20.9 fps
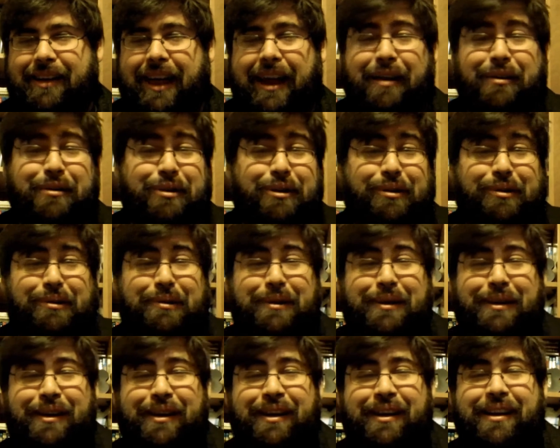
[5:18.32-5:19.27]
Arrow.
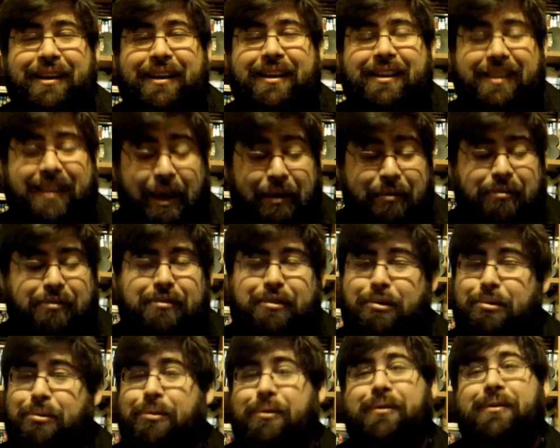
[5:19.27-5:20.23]
That was
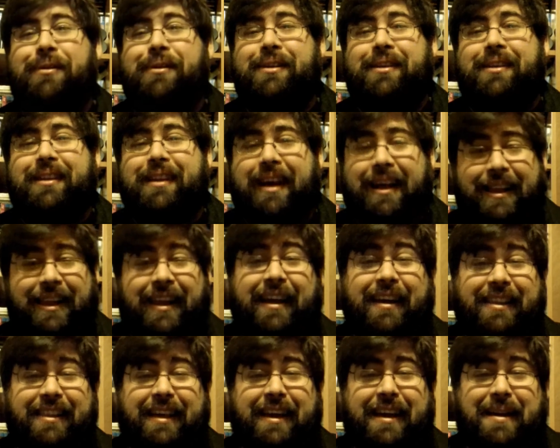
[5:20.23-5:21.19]
cool. I
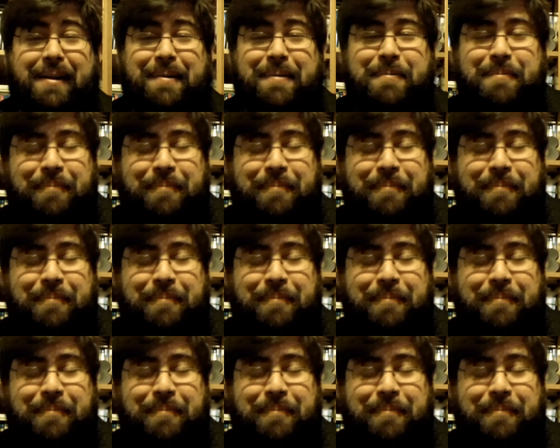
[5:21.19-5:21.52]
like that.